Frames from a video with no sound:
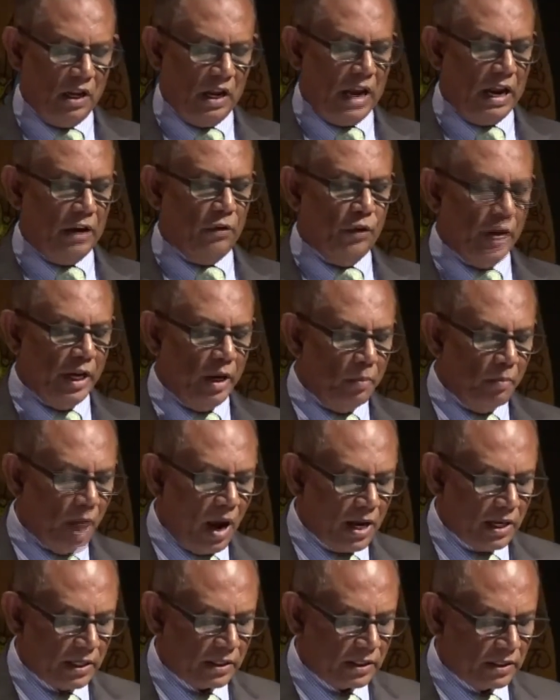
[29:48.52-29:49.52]
And
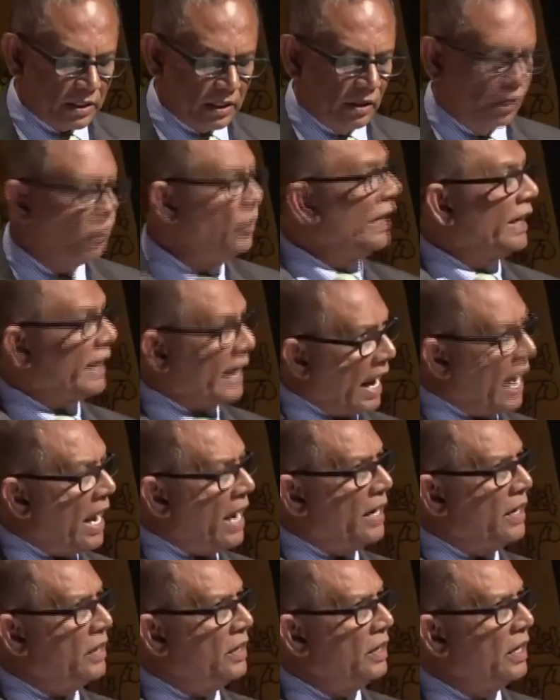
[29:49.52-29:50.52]
we
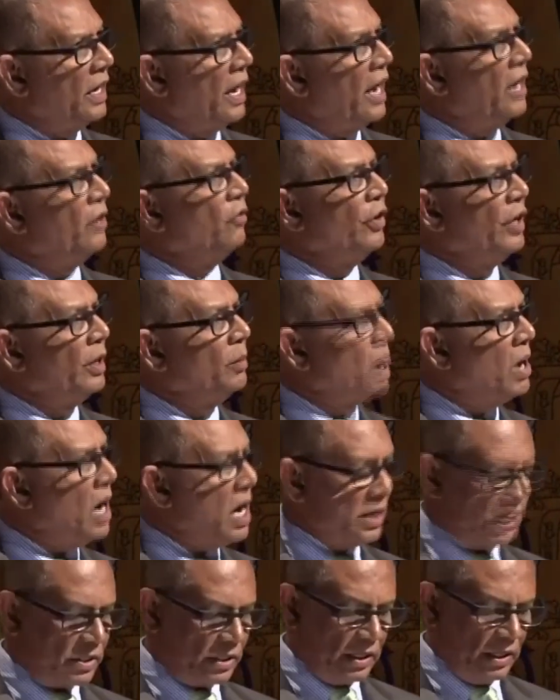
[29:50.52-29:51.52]
can, and we
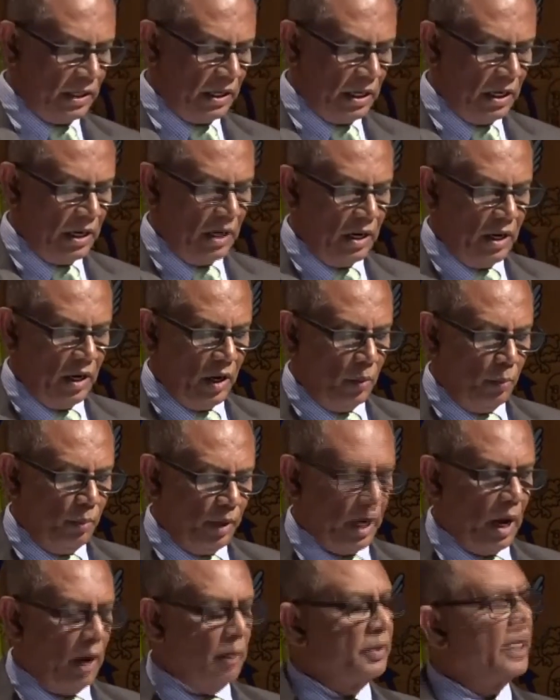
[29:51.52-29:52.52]
must
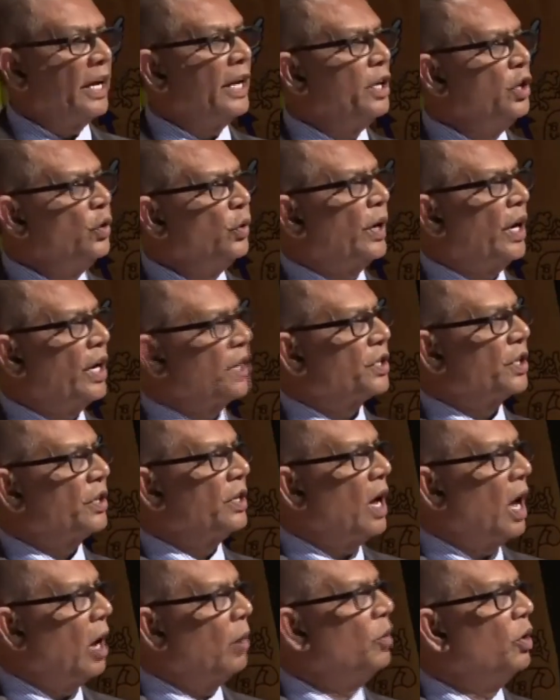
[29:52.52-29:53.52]
become the education
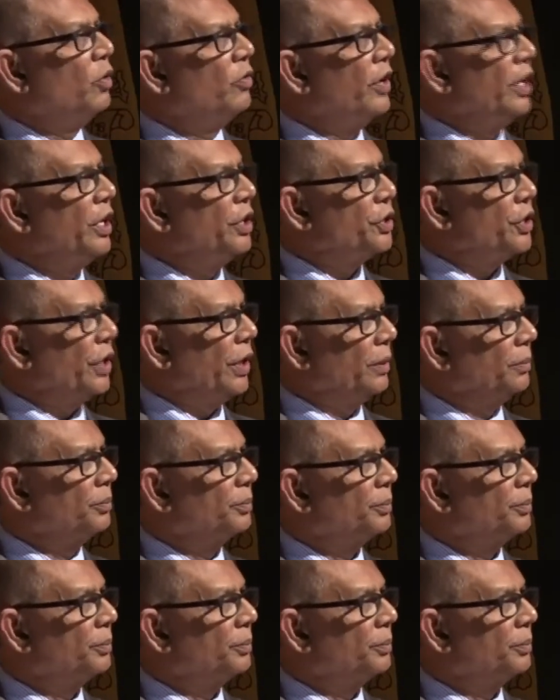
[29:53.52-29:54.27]
hub of Asia.